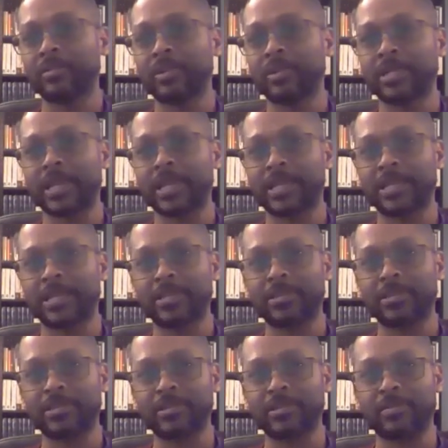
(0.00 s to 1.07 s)
because I think there
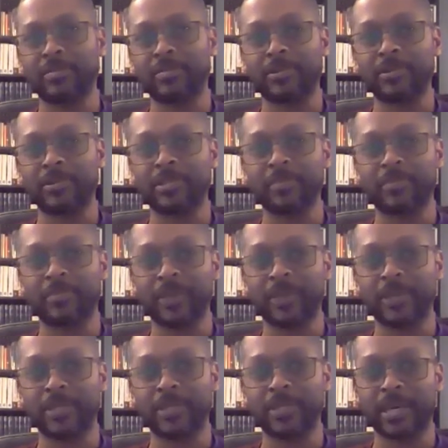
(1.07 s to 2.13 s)
are some
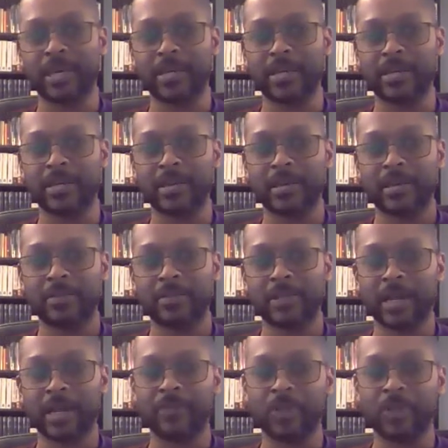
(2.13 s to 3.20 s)
things that
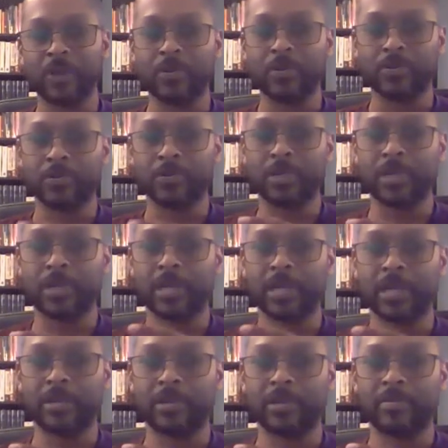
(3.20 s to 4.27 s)
I've learned
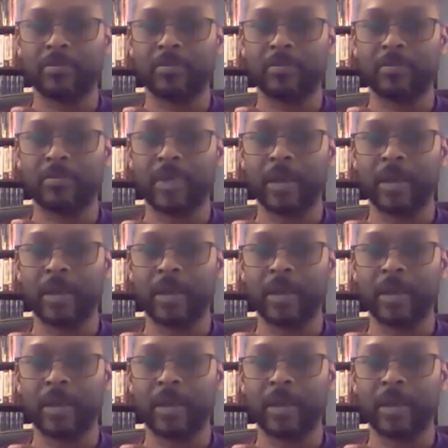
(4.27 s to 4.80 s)
in my